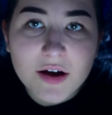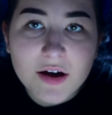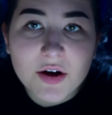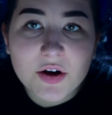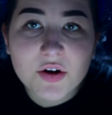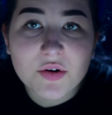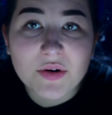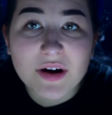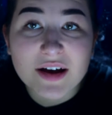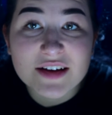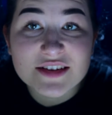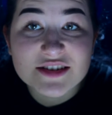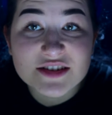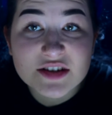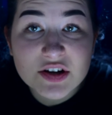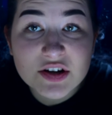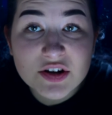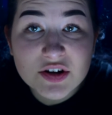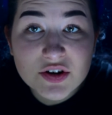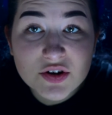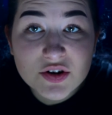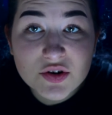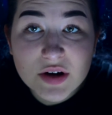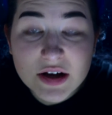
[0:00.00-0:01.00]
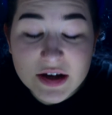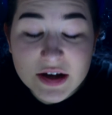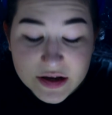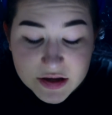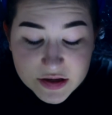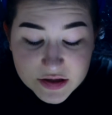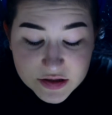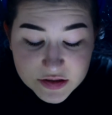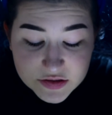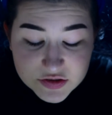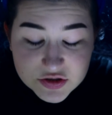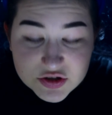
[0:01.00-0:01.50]
Alright, so
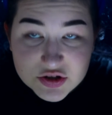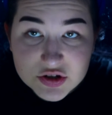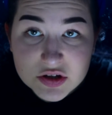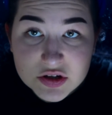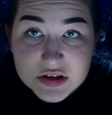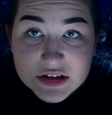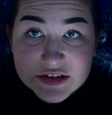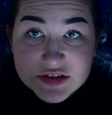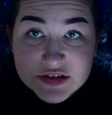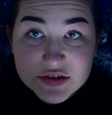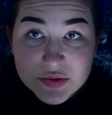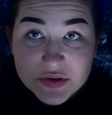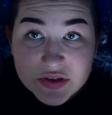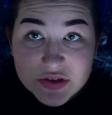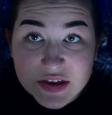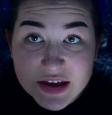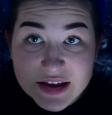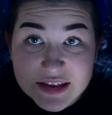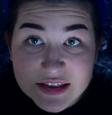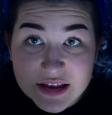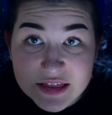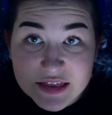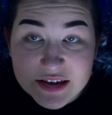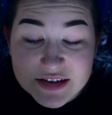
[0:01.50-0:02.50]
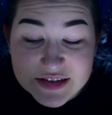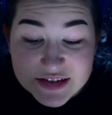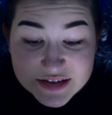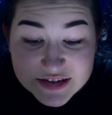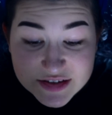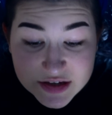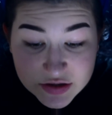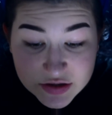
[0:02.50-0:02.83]
I surely do think that this is